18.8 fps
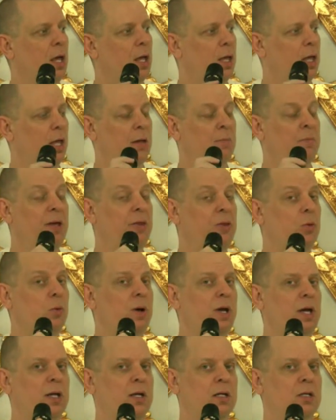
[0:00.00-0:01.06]
And by the
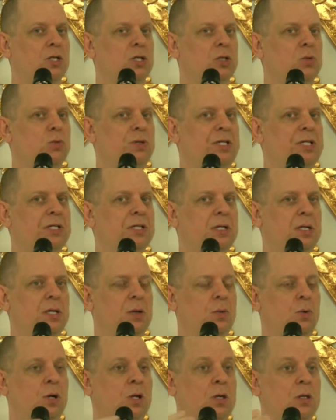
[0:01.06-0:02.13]
way, just recently,
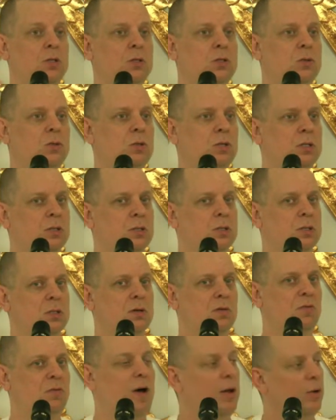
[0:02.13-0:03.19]
one of the students
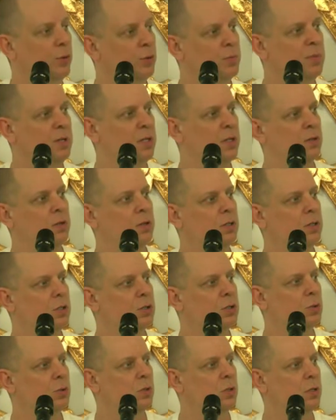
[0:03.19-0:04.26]
followed me on the
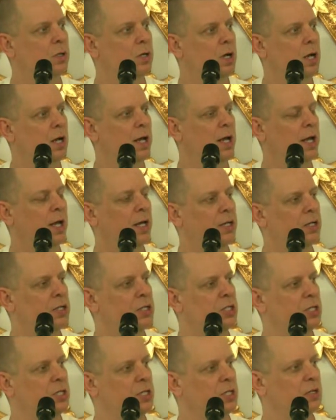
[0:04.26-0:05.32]
tour, and
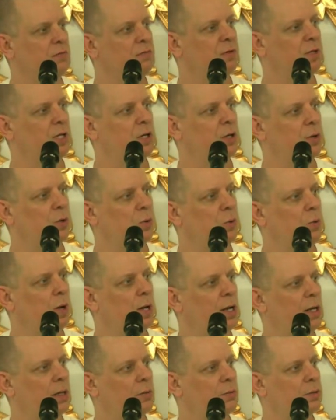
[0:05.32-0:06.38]
she did video while
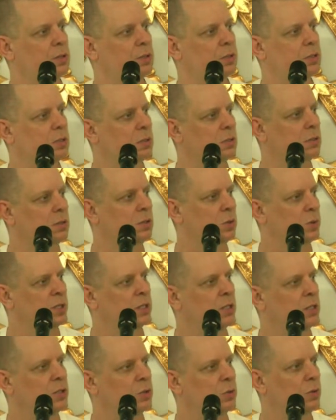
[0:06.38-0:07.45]
I was doing
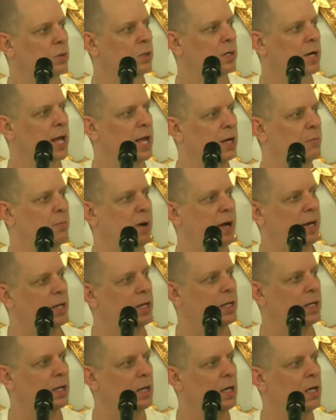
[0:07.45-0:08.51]
the tour, and I had a
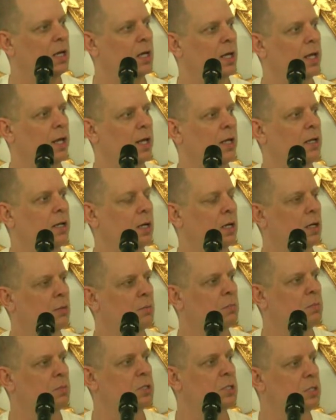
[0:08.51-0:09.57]
mic, and
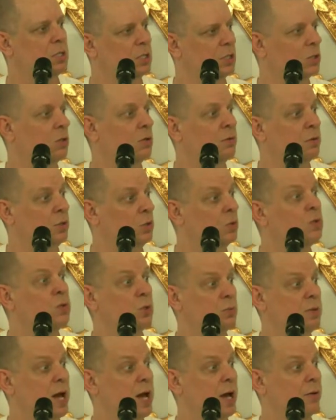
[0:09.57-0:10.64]
it's on
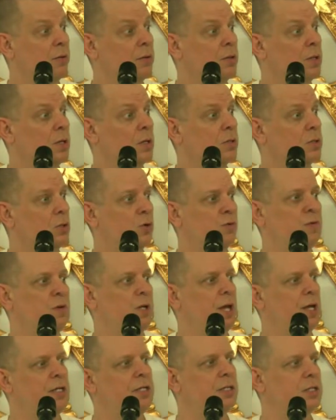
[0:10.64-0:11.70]
YouTube now. So if you'd
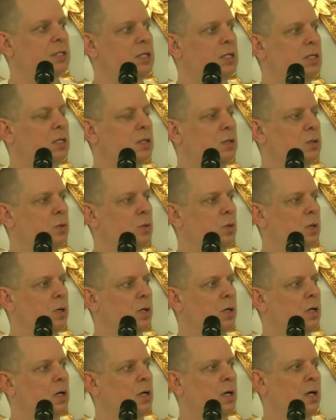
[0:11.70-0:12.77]
like to see the
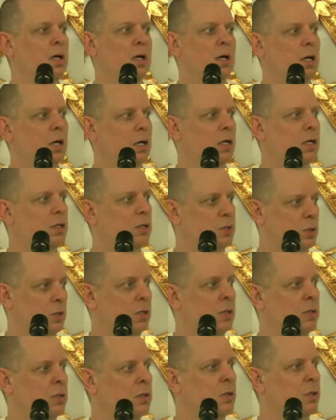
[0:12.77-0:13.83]
tour, it's
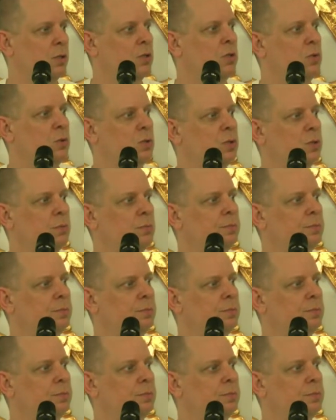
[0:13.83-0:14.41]
on YouTube.